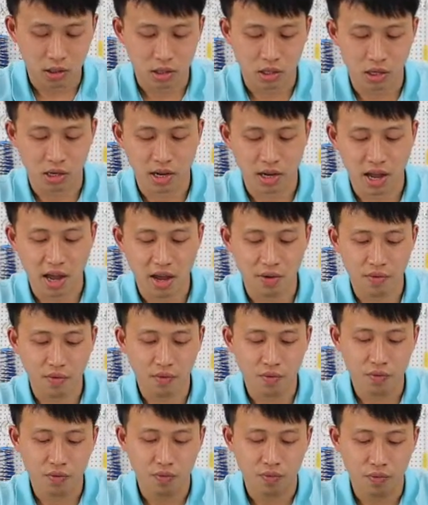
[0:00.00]

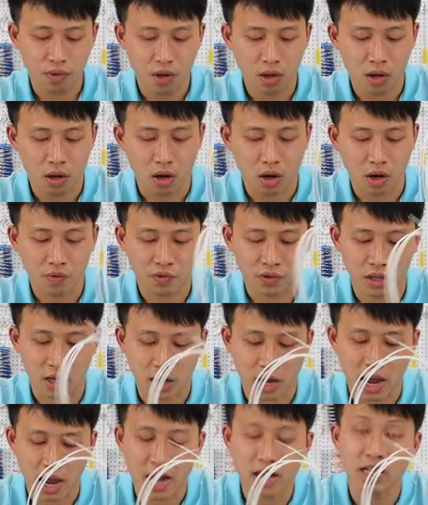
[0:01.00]
name of
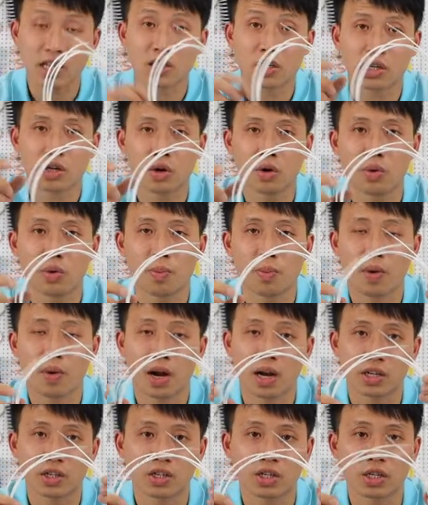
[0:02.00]
the underscore
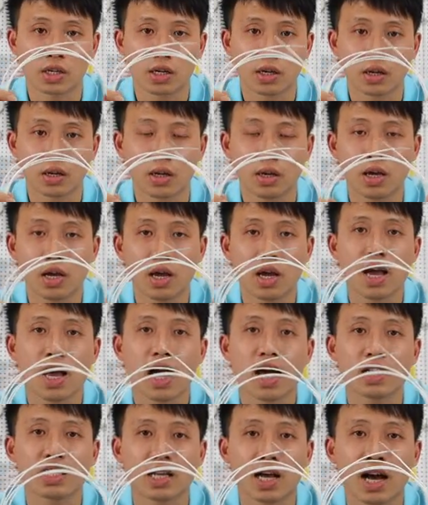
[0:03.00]
brush.
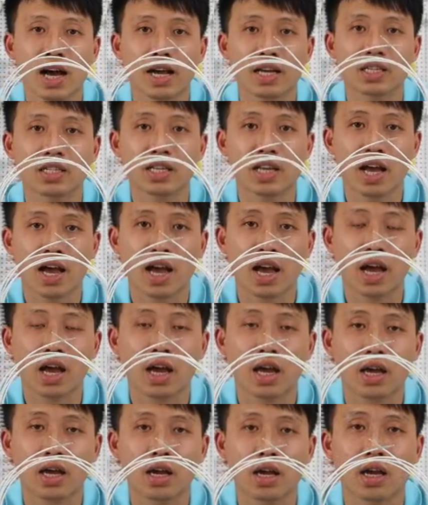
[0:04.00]
As I
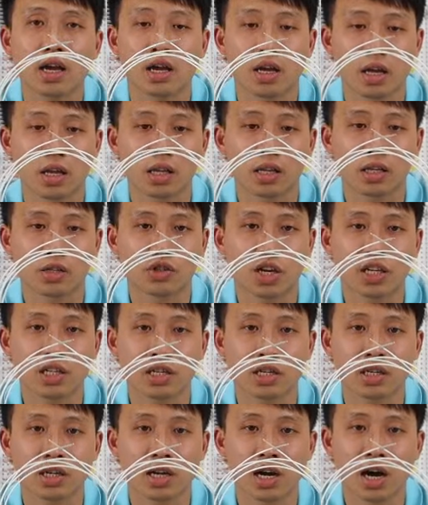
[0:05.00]
said just
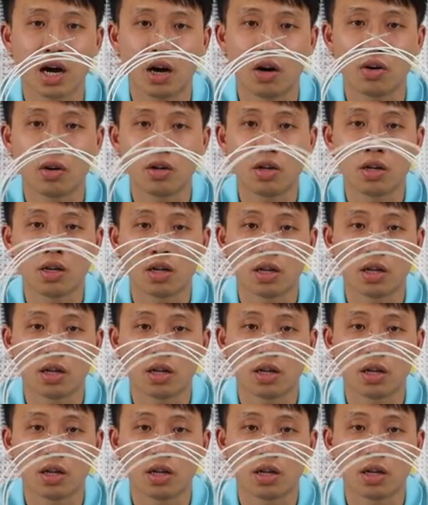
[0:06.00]
now,